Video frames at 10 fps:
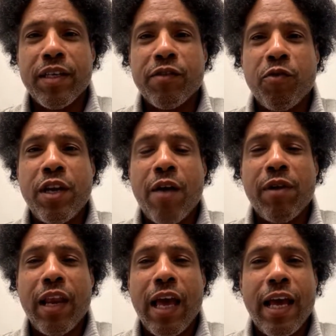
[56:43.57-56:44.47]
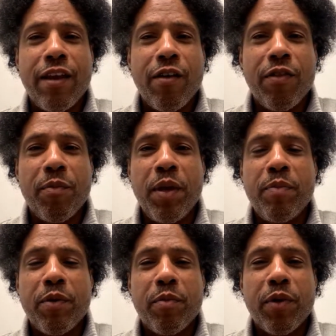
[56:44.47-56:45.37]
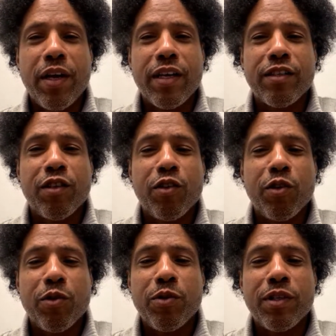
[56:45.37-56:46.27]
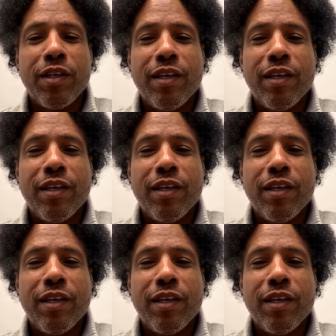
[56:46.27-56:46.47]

if we're not relying on the people to bring us the news